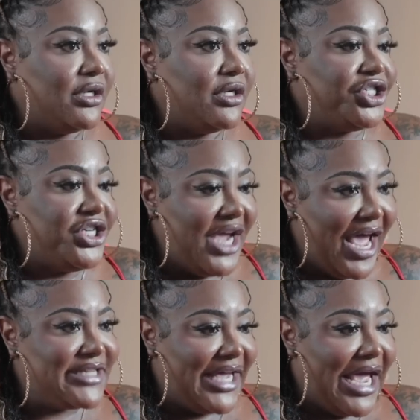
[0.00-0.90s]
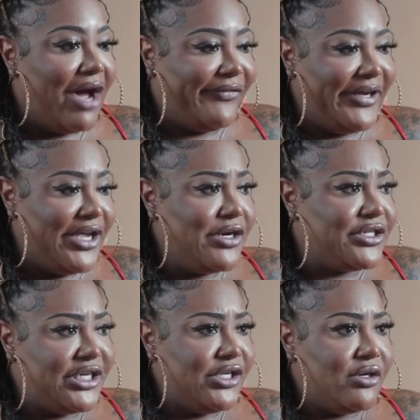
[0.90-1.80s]
She has alpha
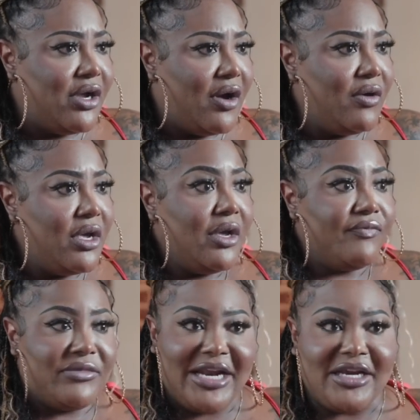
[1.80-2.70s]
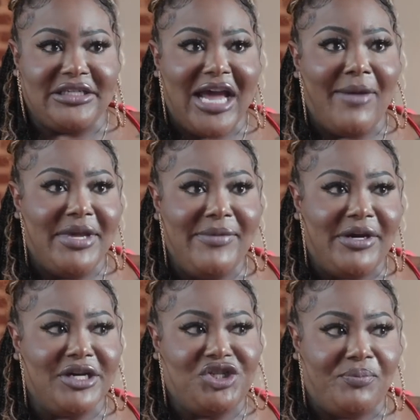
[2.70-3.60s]
energy, you know. That does not mean
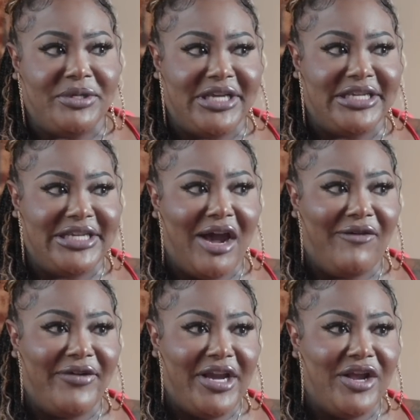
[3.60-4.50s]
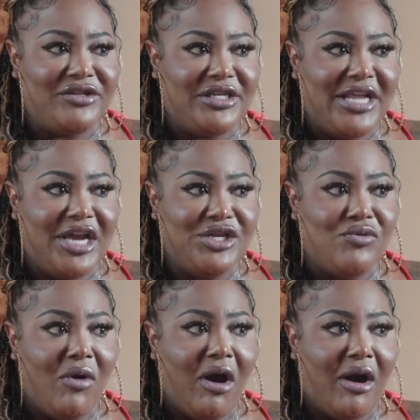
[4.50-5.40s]
because you possess alpha energy that
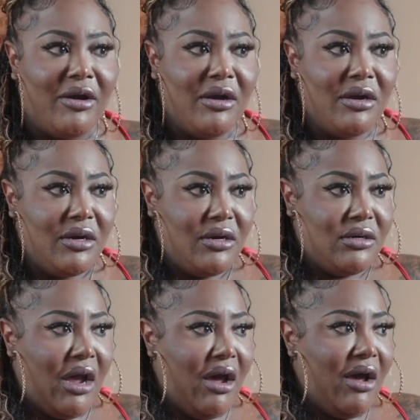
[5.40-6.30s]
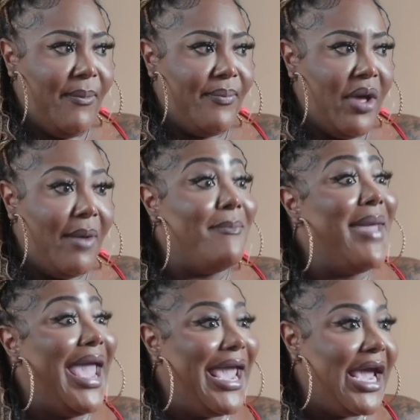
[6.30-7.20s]
you are um, a
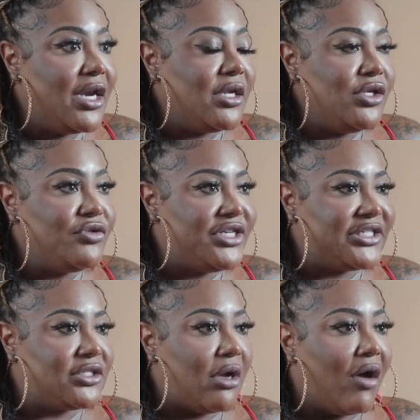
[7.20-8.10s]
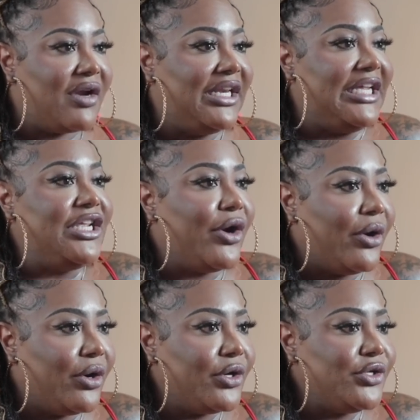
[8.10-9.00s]
man. You just are a
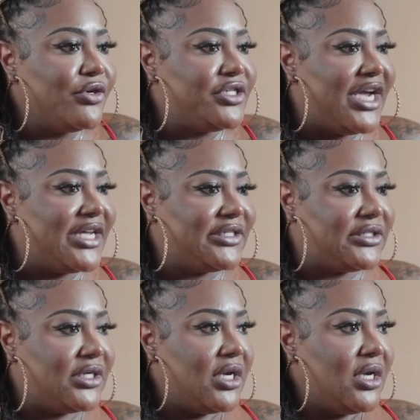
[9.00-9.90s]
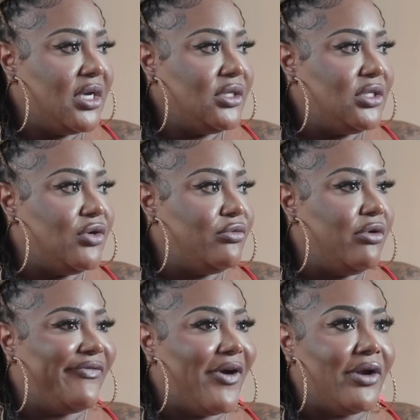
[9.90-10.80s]
leader. You're just you
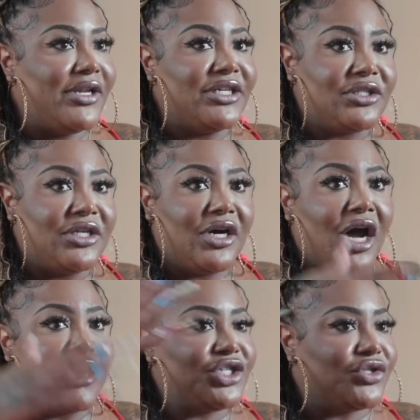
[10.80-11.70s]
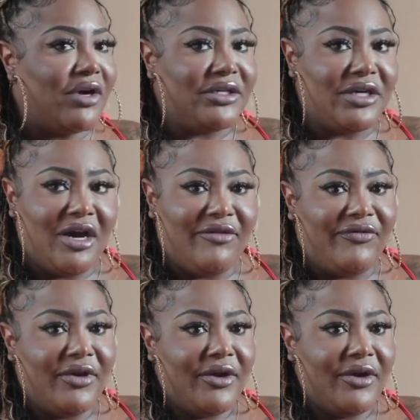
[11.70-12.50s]
you fall under the construct of